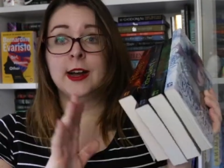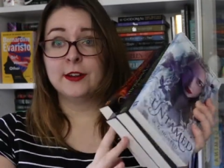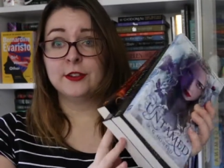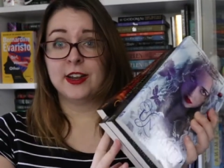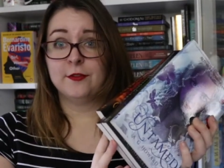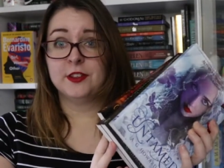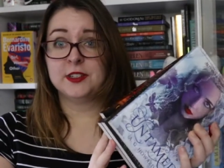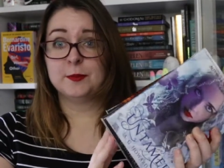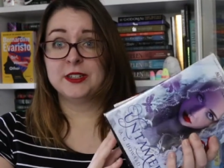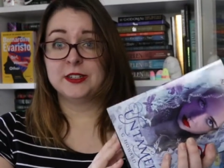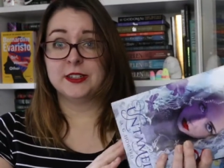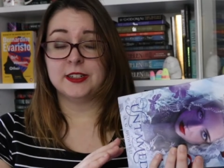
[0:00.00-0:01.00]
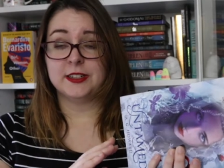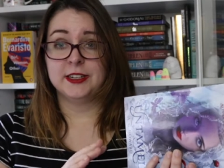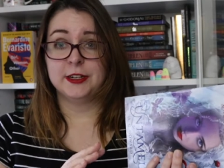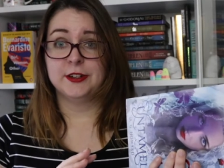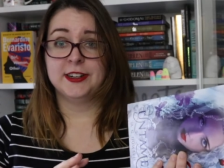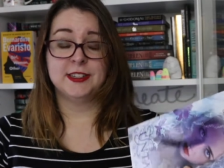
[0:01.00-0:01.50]
I also have the Splintered
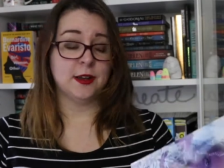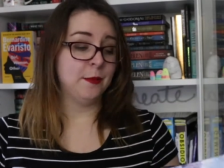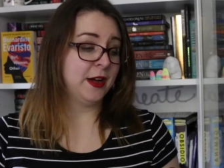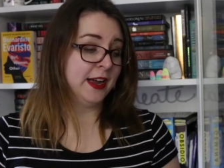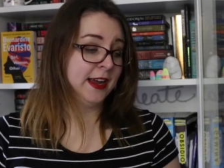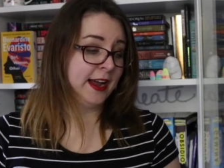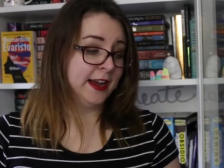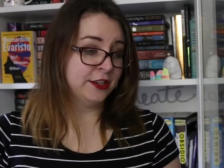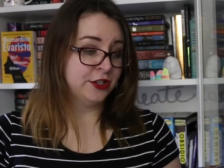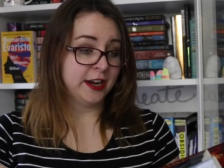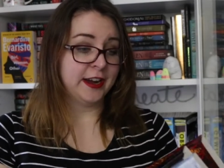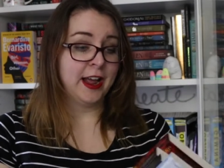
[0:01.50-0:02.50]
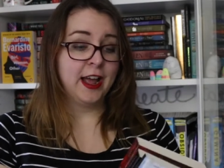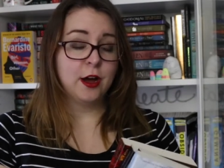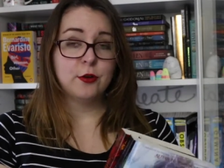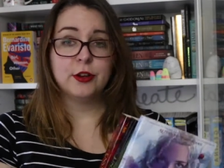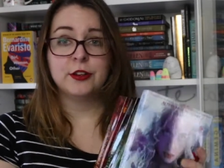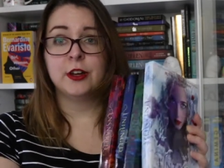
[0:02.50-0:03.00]
series by A J
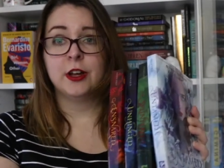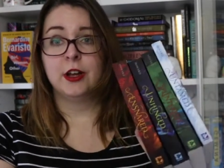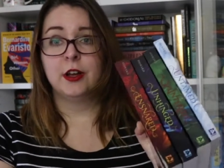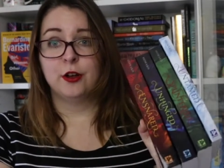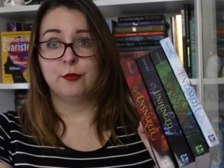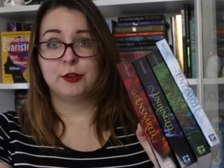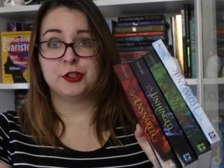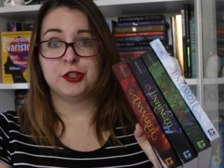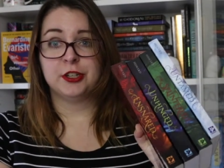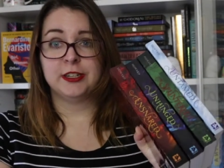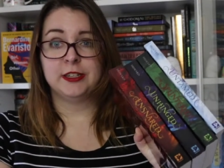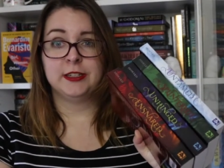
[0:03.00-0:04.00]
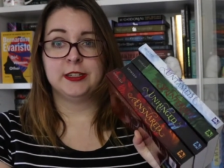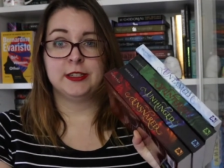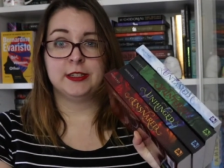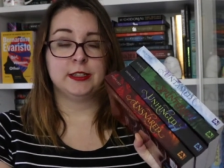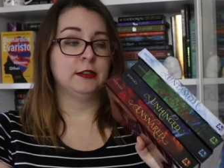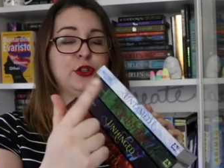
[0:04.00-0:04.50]
Howard, which
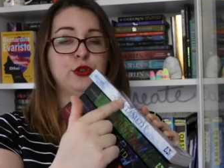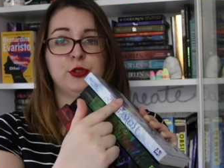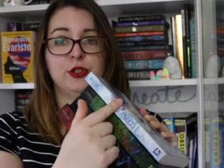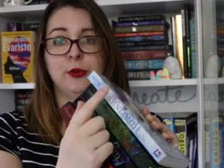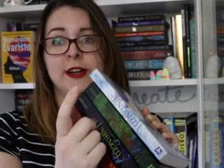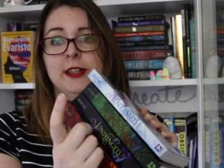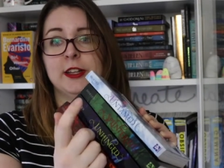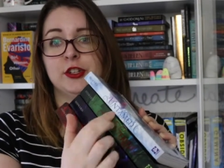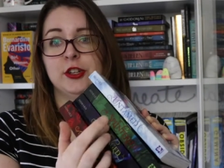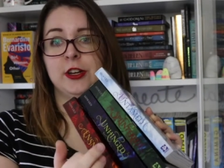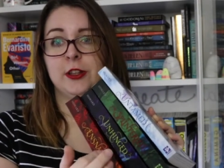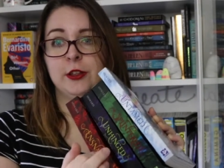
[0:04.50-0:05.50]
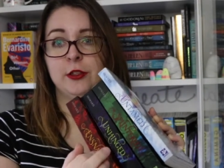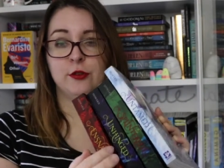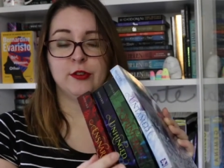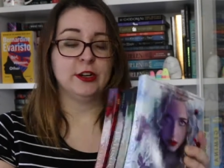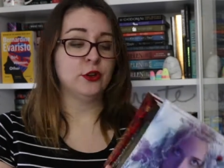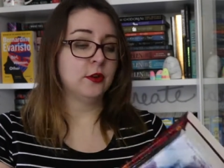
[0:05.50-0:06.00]
is a short story collection and then
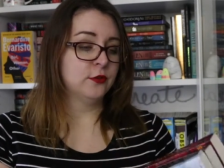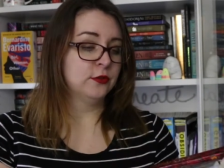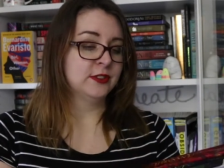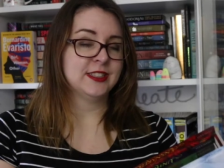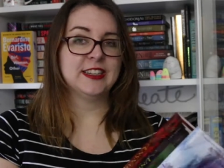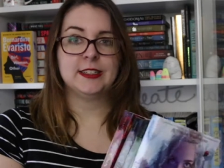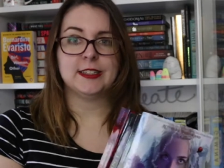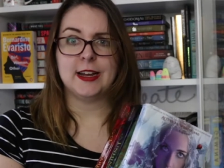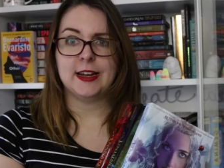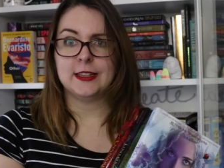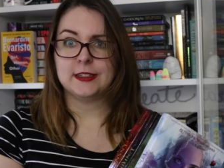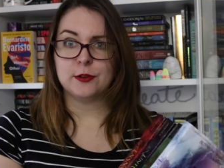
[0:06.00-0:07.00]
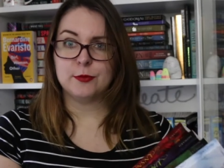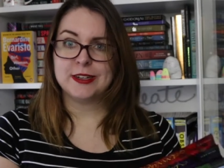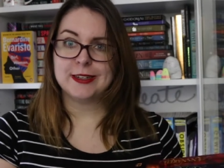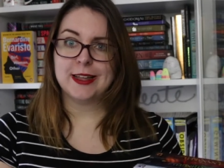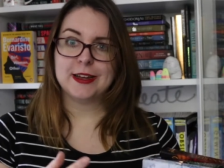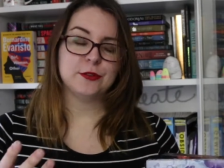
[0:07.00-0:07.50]
three novels. These are Alice in
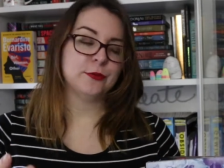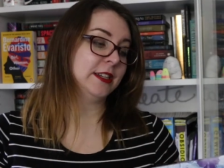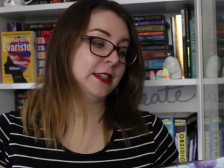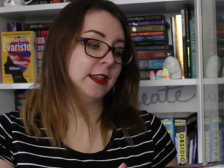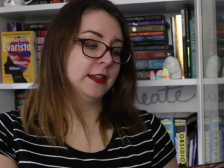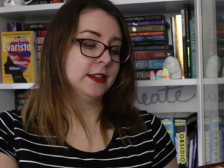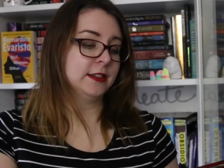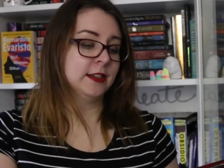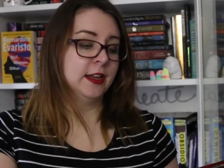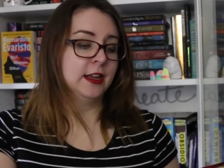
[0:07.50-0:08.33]
Wonderland retellings.